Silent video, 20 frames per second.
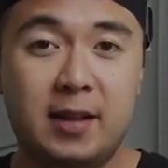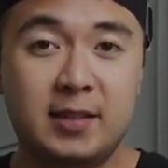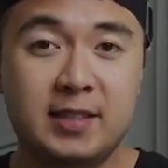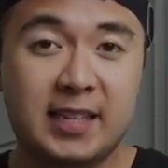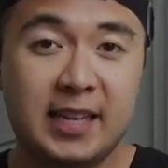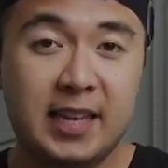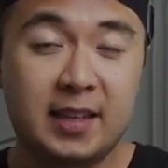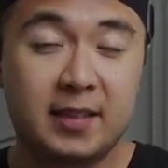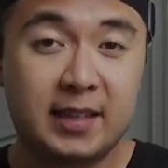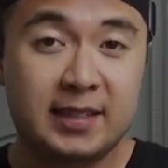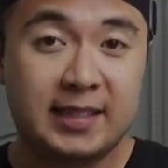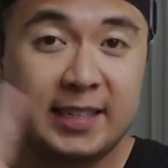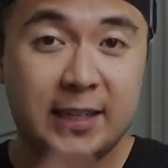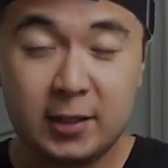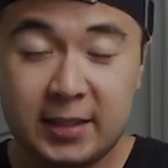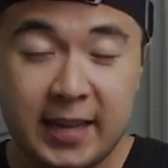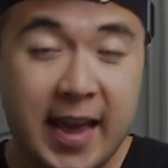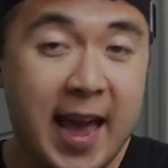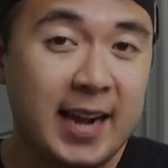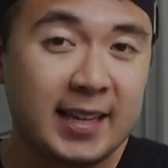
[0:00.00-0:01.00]
And it gets
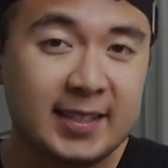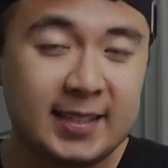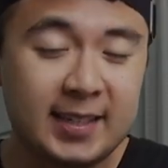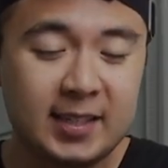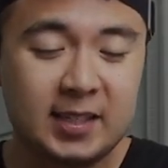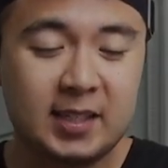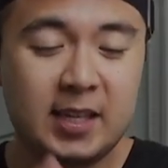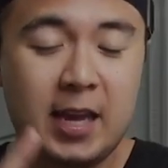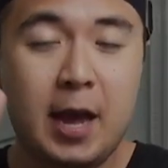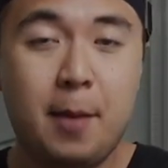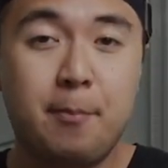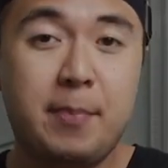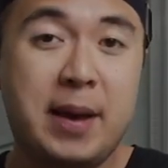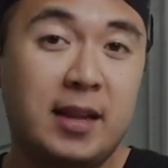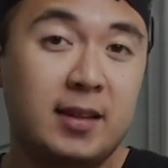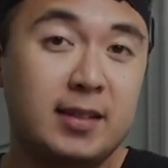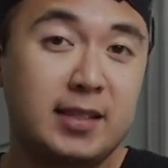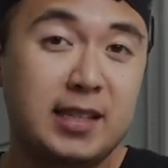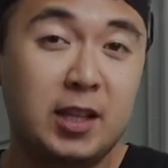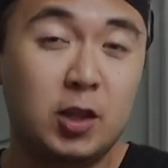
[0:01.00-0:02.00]
better, I promise,
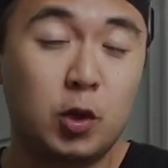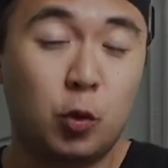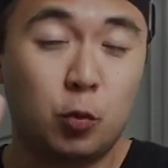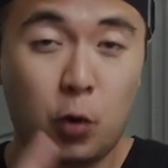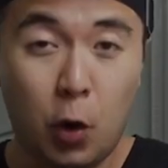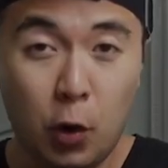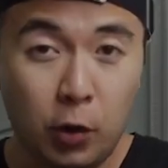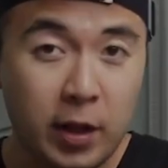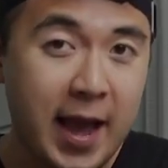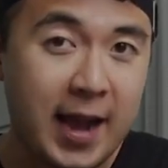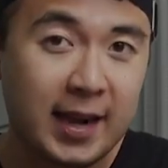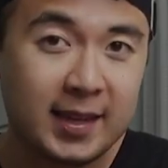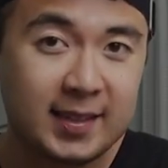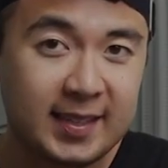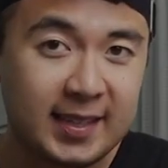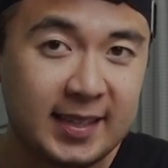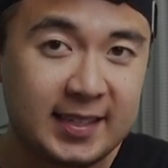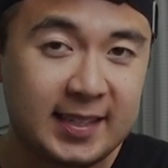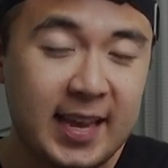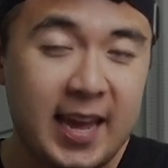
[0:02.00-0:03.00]
but you still have to learn
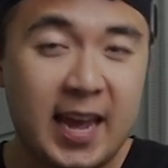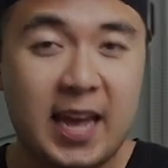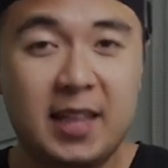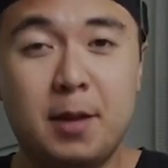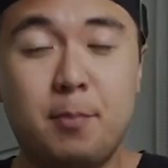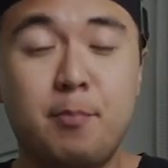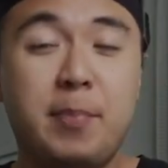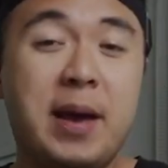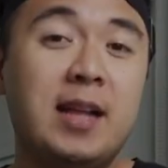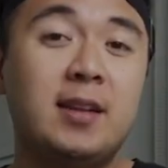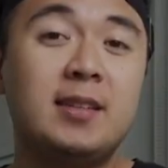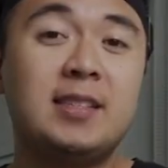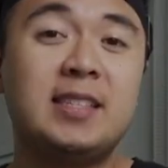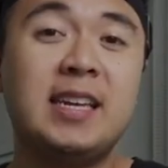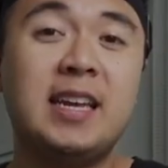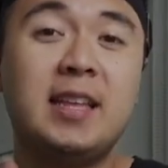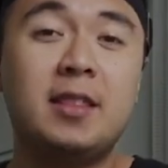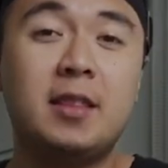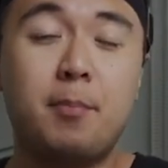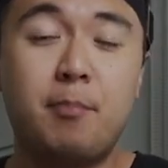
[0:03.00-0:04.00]
how to do it to begin
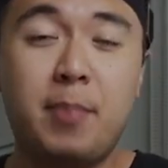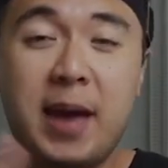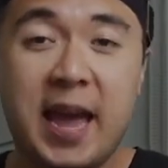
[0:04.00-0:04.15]
with.